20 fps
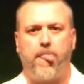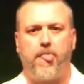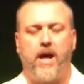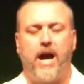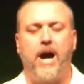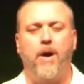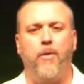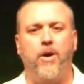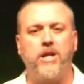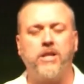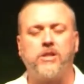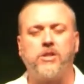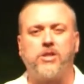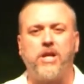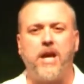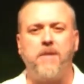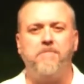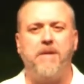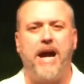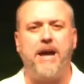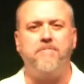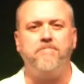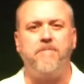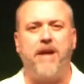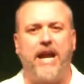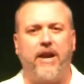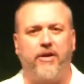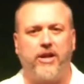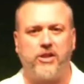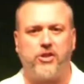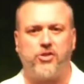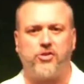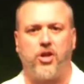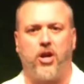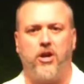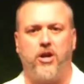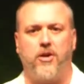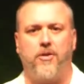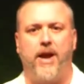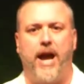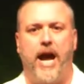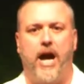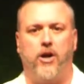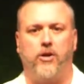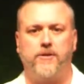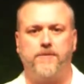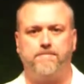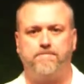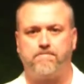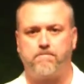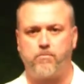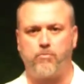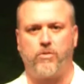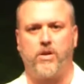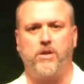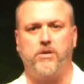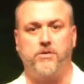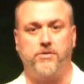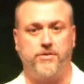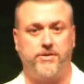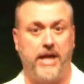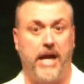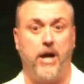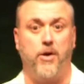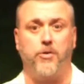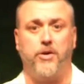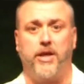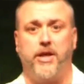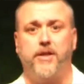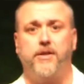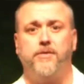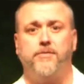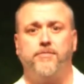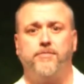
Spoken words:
I want to see my marriage turn around, doubt it.